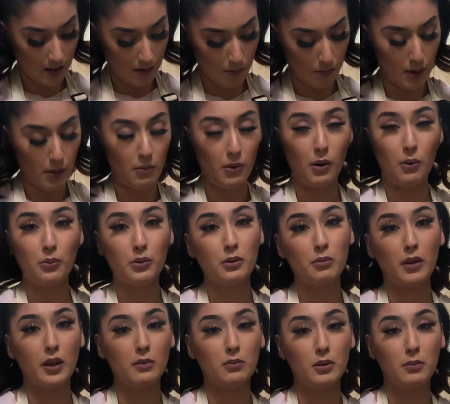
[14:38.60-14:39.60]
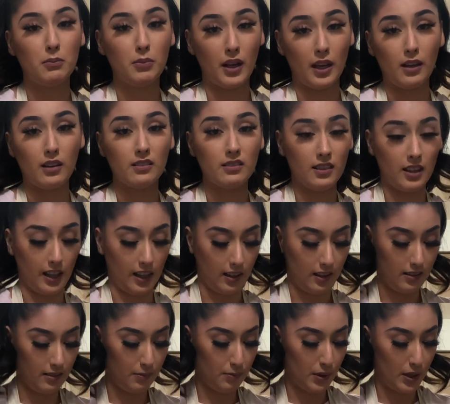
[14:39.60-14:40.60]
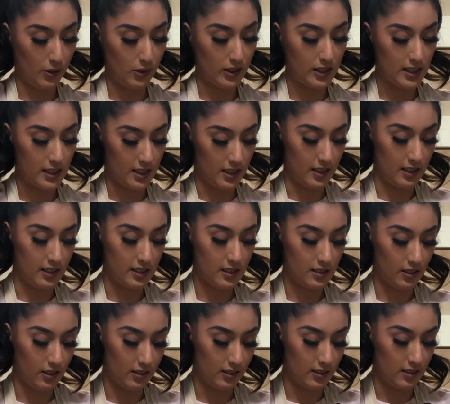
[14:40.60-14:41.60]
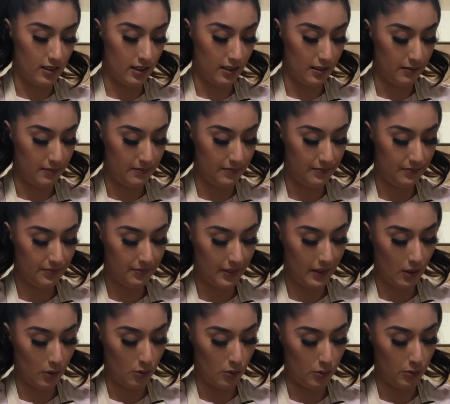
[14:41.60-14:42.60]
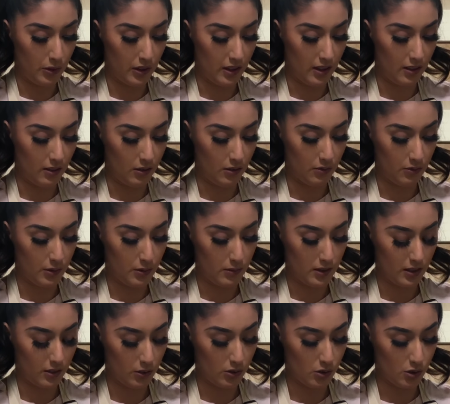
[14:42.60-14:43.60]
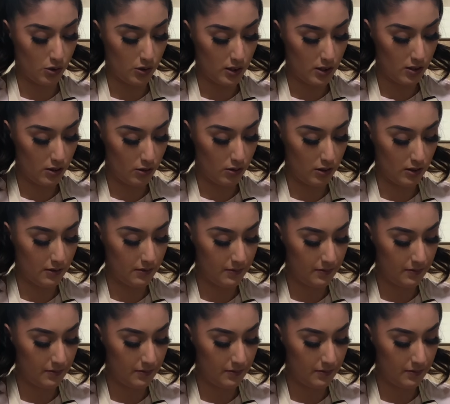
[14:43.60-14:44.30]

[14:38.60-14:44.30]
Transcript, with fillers: My mom would make me like peel these onions all the time when we got home from the grocery store.